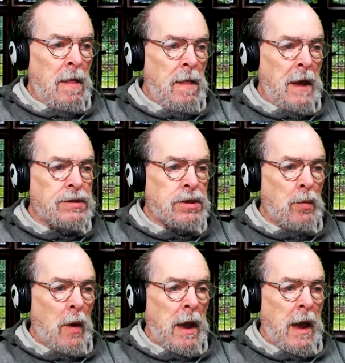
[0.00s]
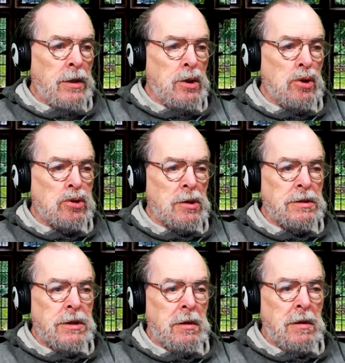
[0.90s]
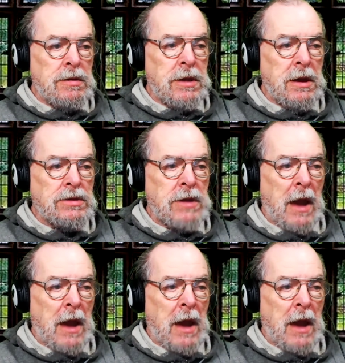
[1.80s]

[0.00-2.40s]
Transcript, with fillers: that's the way I usually test